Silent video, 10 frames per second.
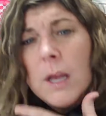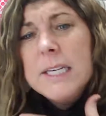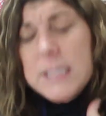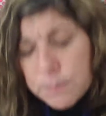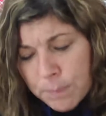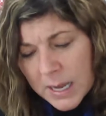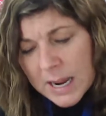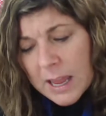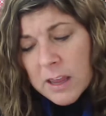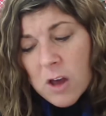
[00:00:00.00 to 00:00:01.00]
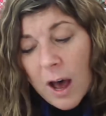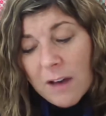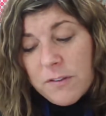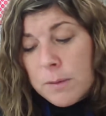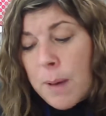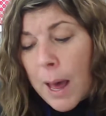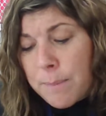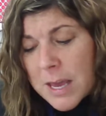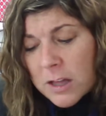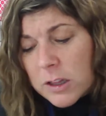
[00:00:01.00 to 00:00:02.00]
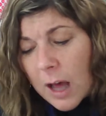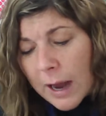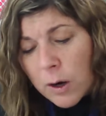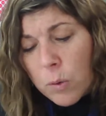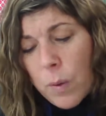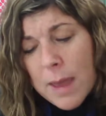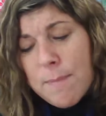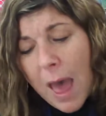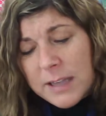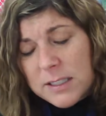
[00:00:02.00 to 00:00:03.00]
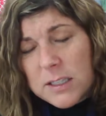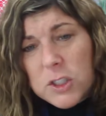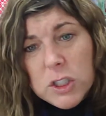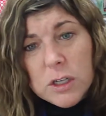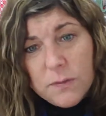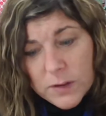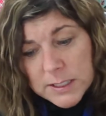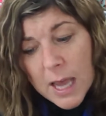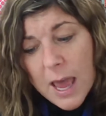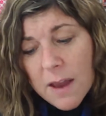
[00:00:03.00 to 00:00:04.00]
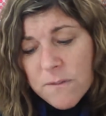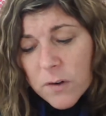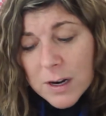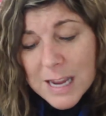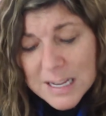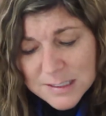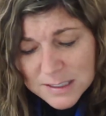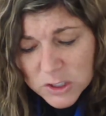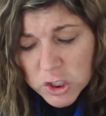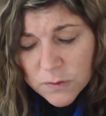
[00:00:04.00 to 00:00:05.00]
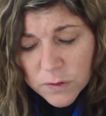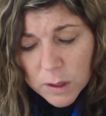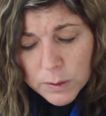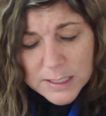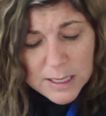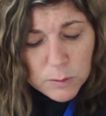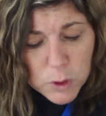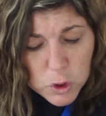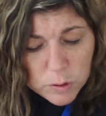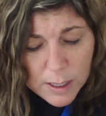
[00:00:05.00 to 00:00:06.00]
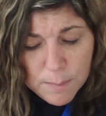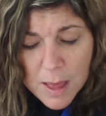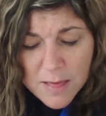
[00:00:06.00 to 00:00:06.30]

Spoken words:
Spitting and coughing, Poppy clawed her way back to the surface, and for an instant she floated downstream.